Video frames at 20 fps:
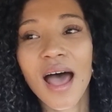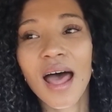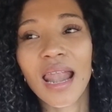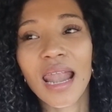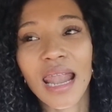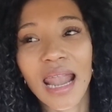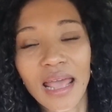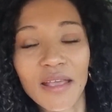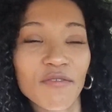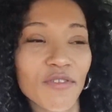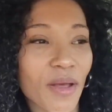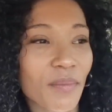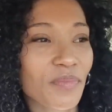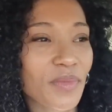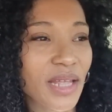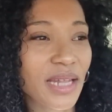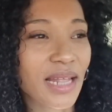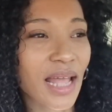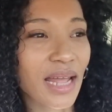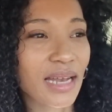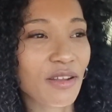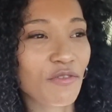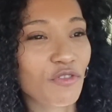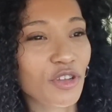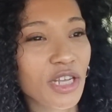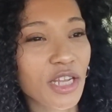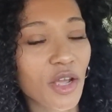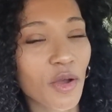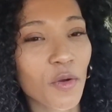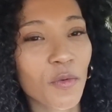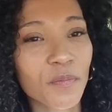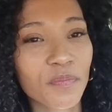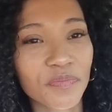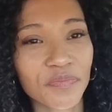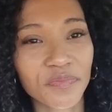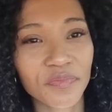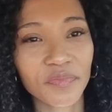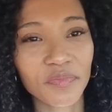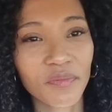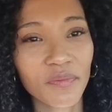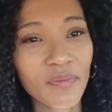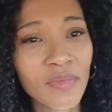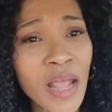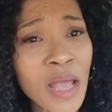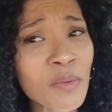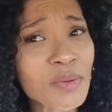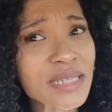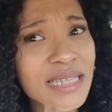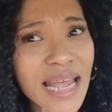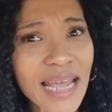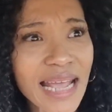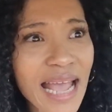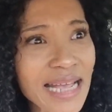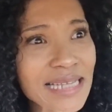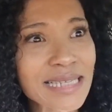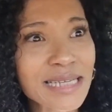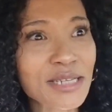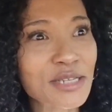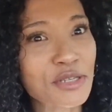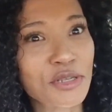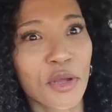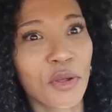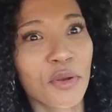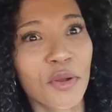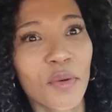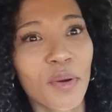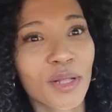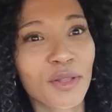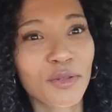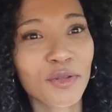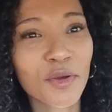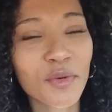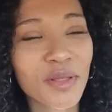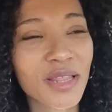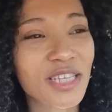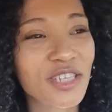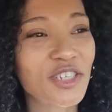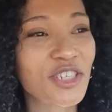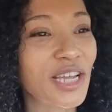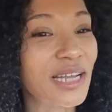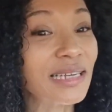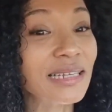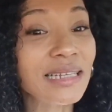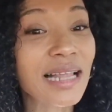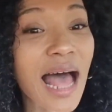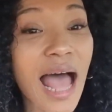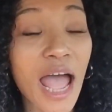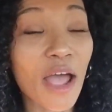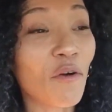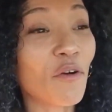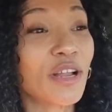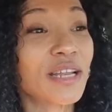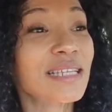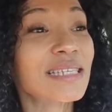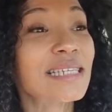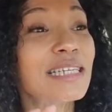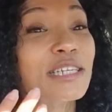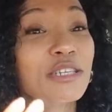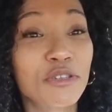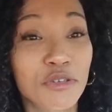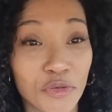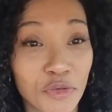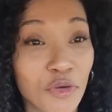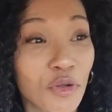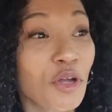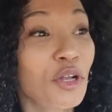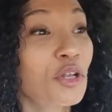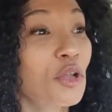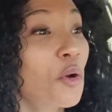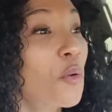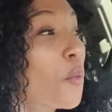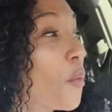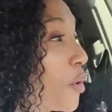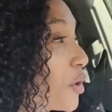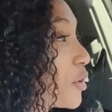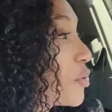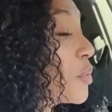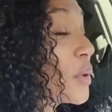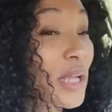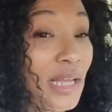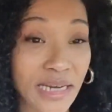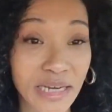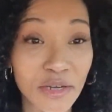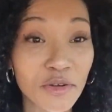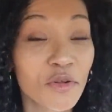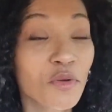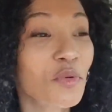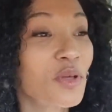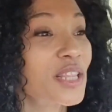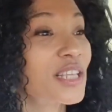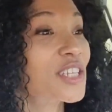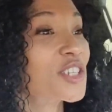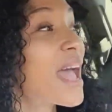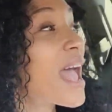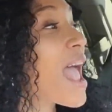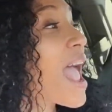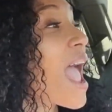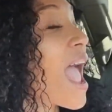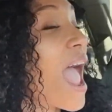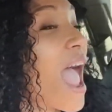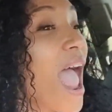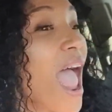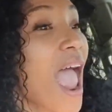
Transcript: life update kind of video I was like, guys, I don't know what to do with this channel. I honestly do not know what we're gonna do with this channel.